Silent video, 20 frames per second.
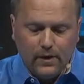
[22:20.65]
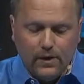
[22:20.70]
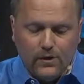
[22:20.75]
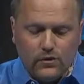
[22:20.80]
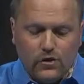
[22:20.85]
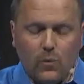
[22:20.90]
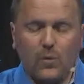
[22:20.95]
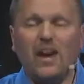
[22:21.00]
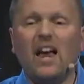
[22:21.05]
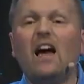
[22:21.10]

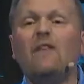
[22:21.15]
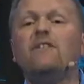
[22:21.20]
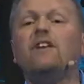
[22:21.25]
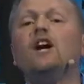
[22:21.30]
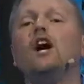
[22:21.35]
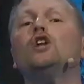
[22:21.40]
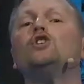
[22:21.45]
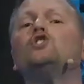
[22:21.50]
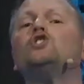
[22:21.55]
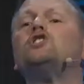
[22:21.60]
So we have the
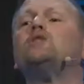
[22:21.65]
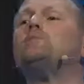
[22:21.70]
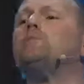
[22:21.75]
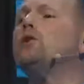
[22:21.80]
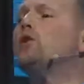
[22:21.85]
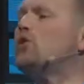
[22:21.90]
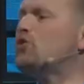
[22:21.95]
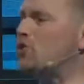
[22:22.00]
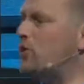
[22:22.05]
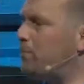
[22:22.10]

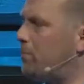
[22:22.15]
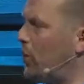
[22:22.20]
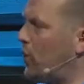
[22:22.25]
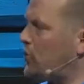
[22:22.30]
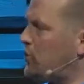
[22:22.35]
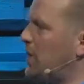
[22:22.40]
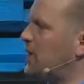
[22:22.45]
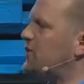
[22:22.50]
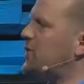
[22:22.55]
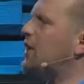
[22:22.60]
unspiritual
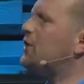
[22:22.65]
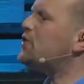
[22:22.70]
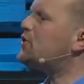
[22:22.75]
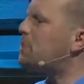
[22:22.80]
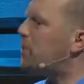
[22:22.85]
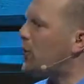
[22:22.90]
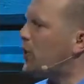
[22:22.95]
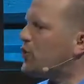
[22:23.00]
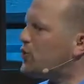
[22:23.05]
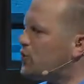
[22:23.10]
person. When I say
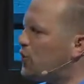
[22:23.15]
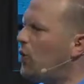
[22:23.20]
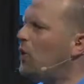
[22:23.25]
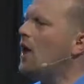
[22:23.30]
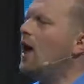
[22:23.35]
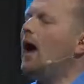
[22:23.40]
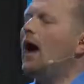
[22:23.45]
unspiritual,